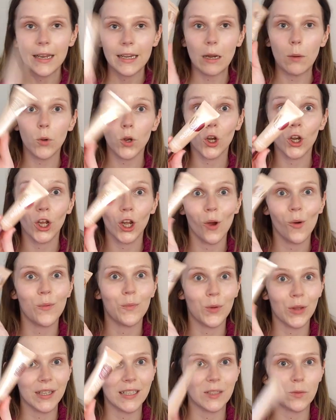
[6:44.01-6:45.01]
Now we're going to go
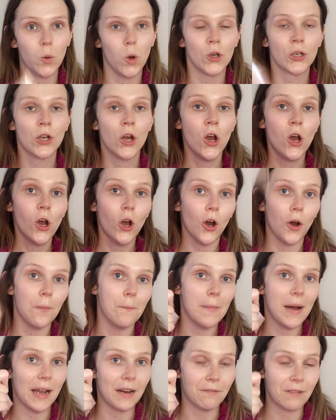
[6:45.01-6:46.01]
in with this one
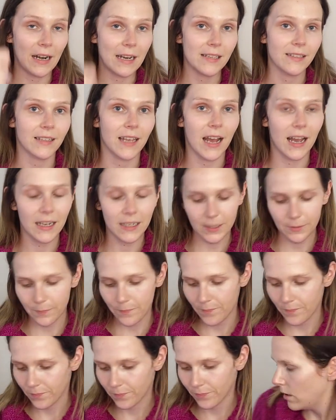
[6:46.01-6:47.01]
on my right side.
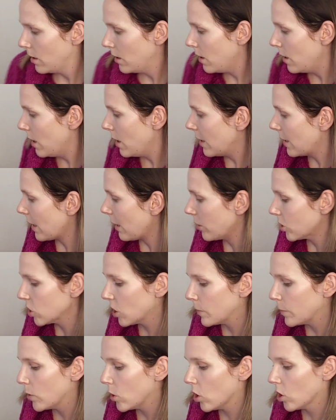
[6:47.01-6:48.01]
Now, I
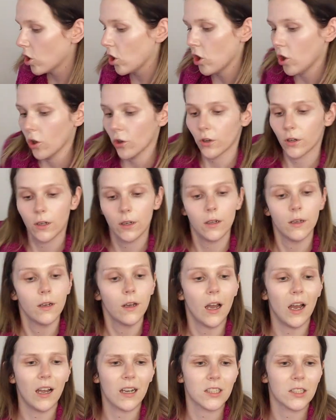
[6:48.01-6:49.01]
don't put a lot on.
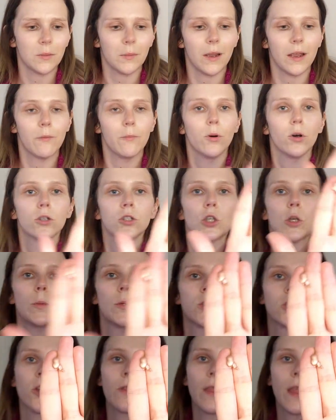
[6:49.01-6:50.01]
I actually might have put too
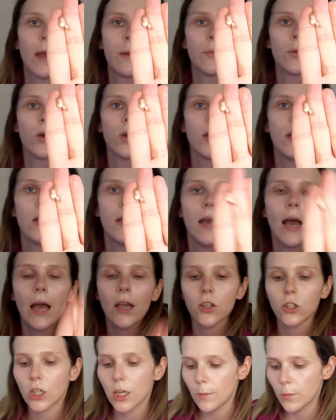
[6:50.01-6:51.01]
much on there, but
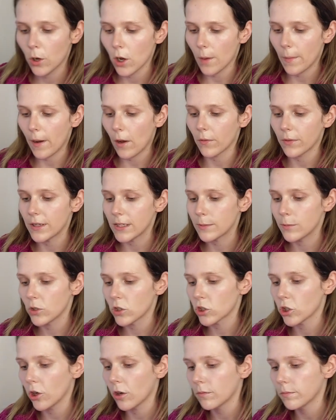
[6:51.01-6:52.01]
I usually put about this
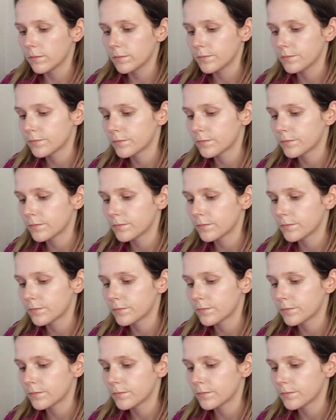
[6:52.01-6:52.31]
much on.